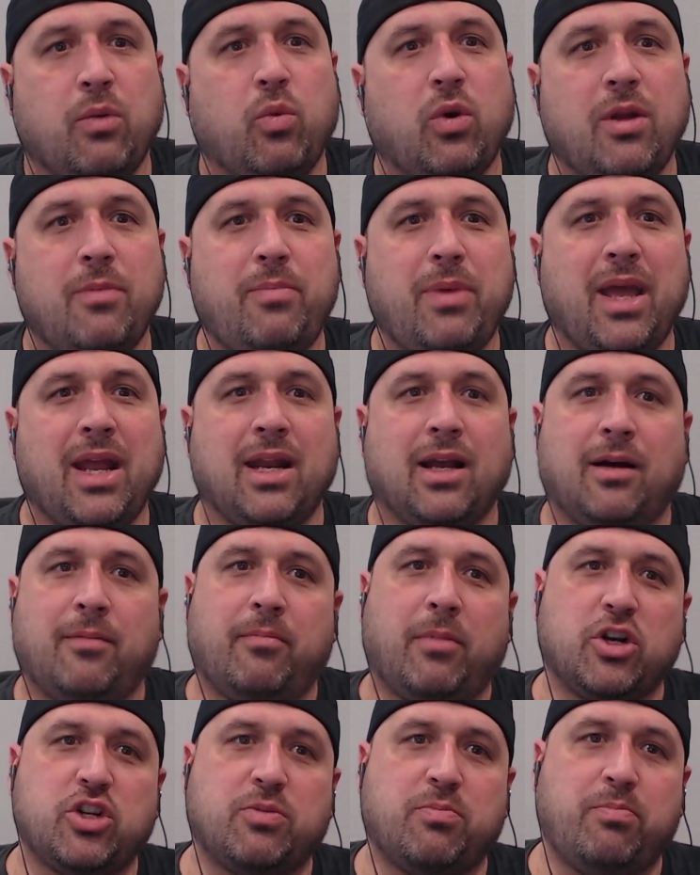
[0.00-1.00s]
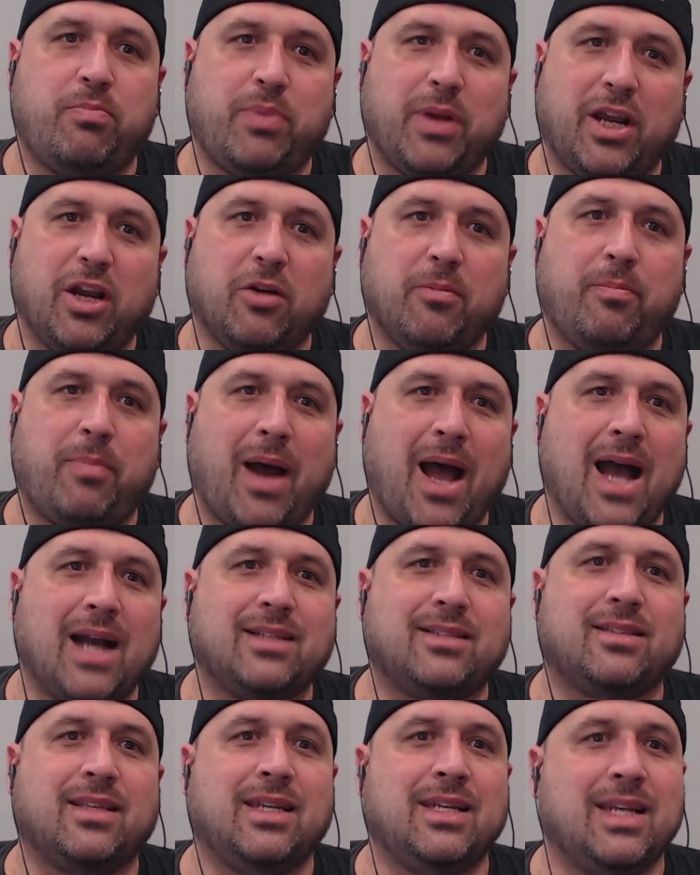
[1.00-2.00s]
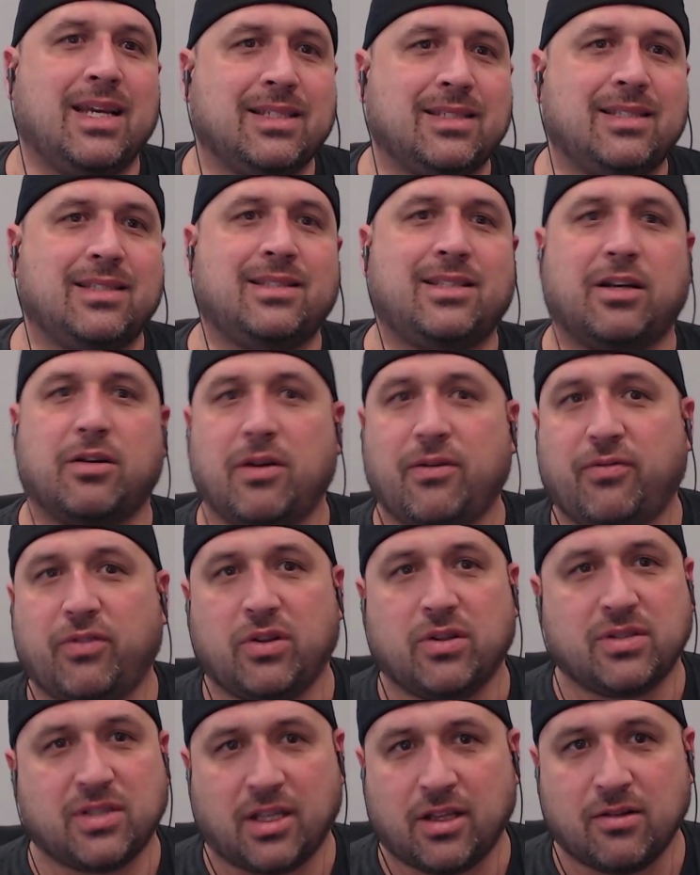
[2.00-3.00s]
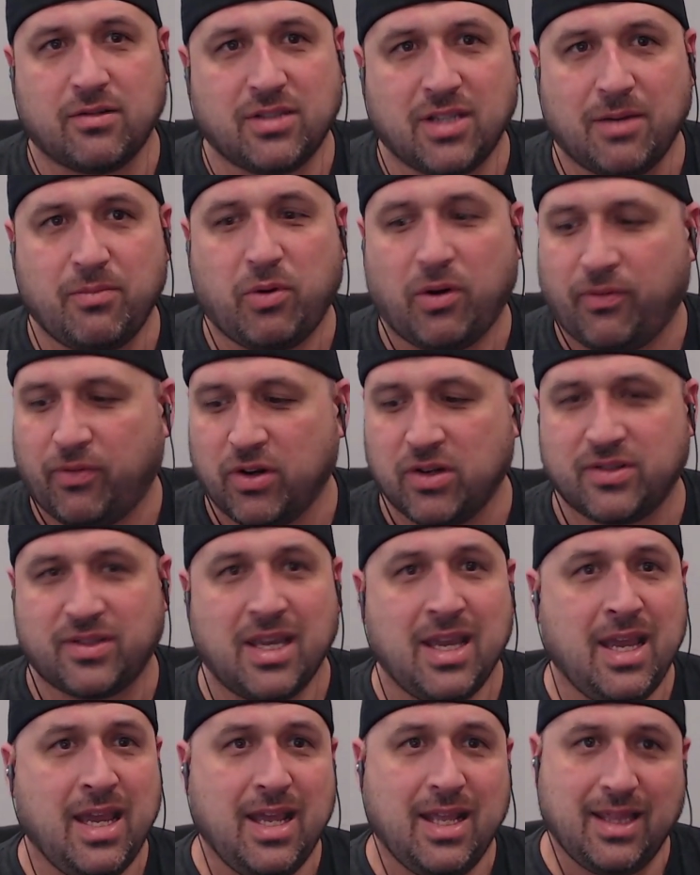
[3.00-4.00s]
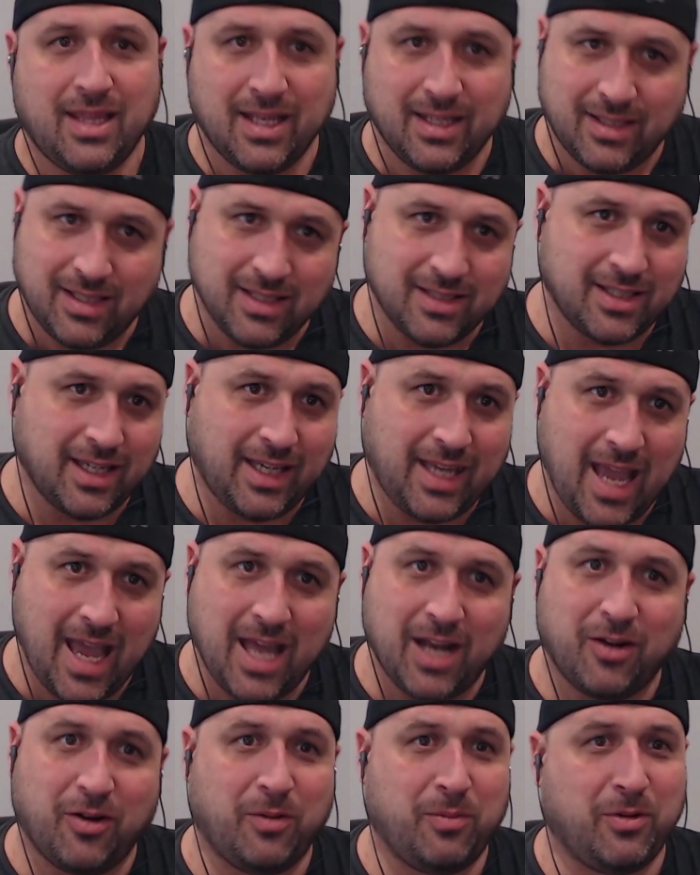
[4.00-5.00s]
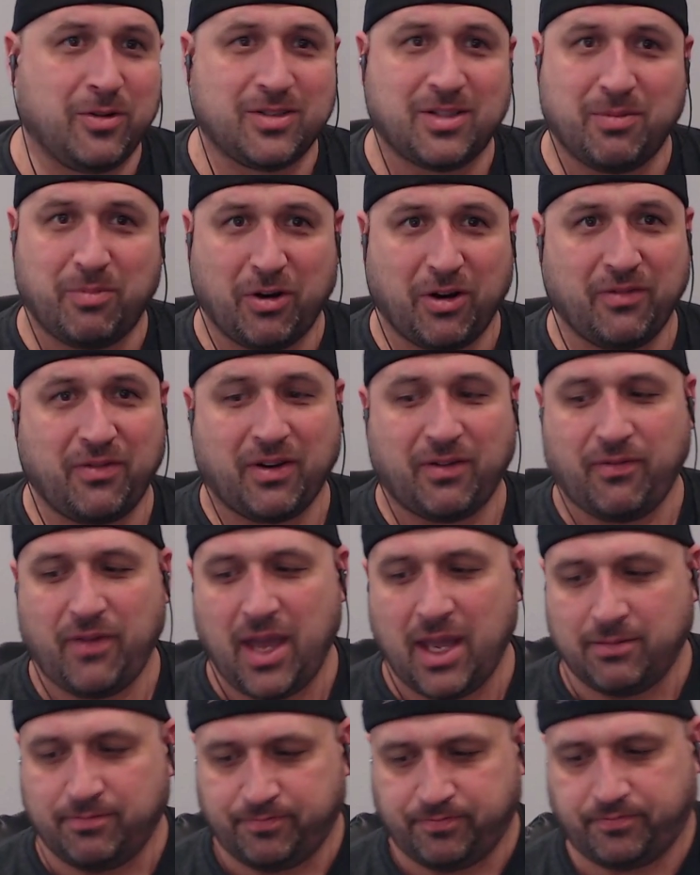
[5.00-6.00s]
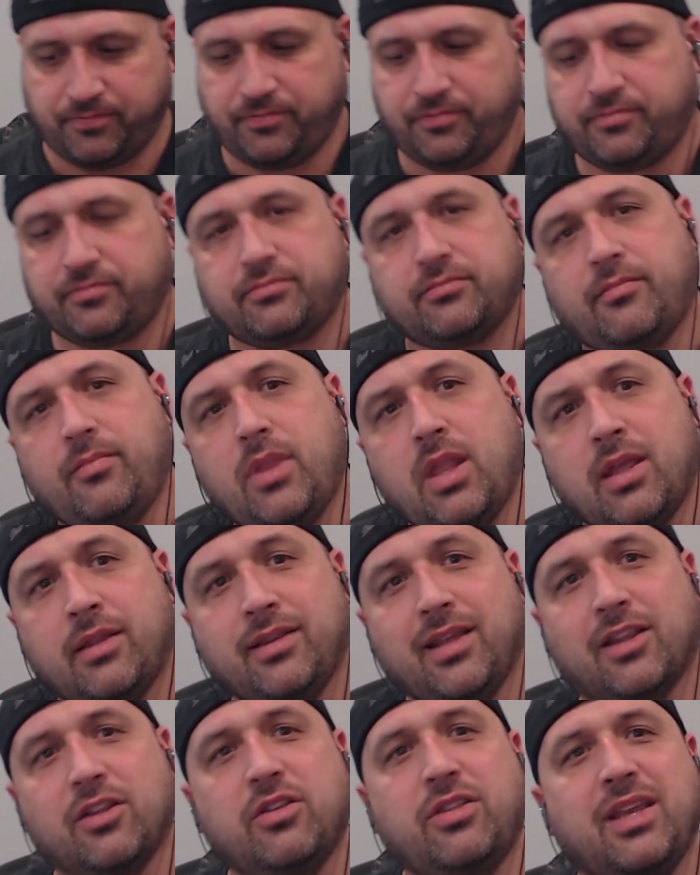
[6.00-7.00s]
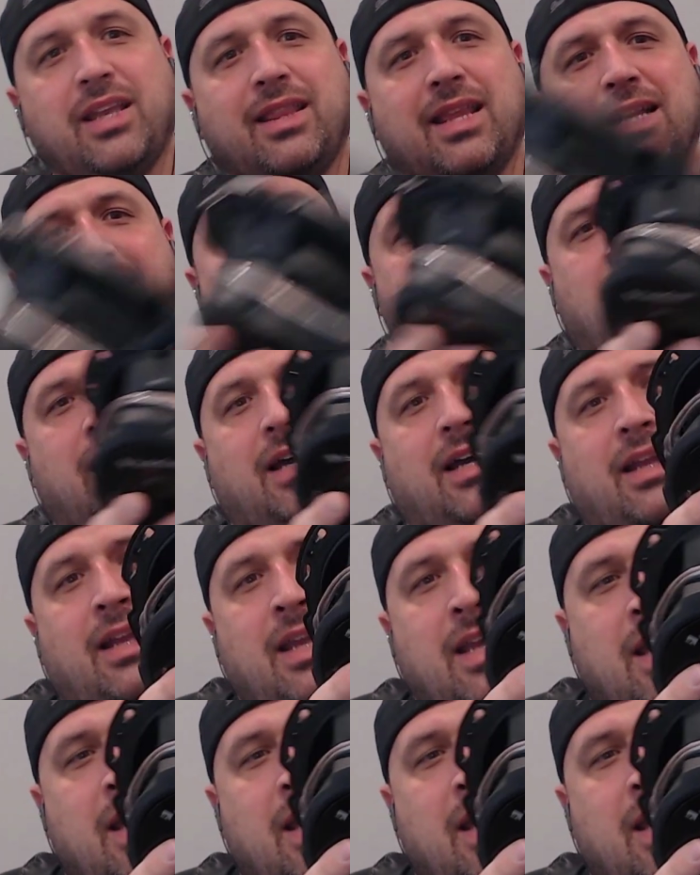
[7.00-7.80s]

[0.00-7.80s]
would have been a much bigger box than necessary for those other subwoofers. This is, again, almost a perfect fit. The other thing that kind